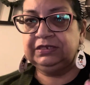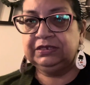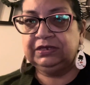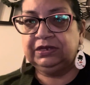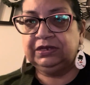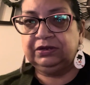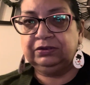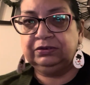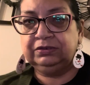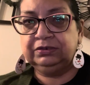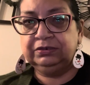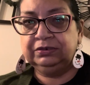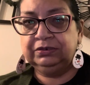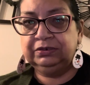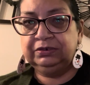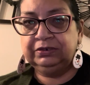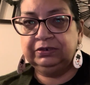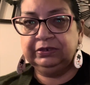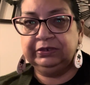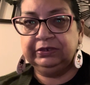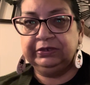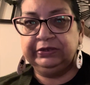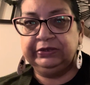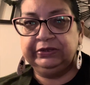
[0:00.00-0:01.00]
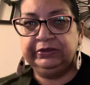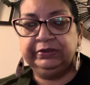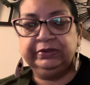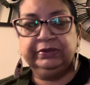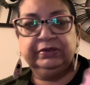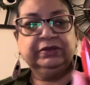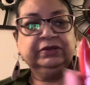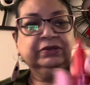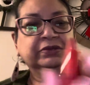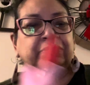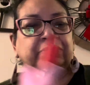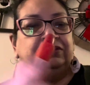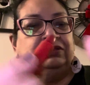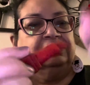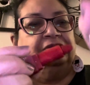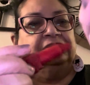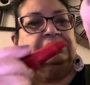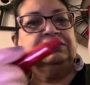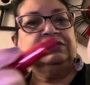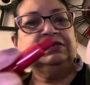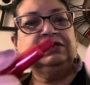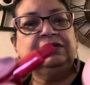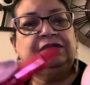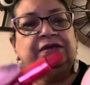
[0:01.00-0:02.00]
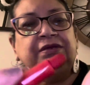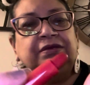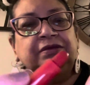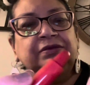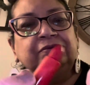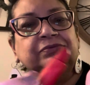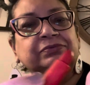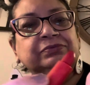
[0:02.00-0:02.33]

color. Let's see.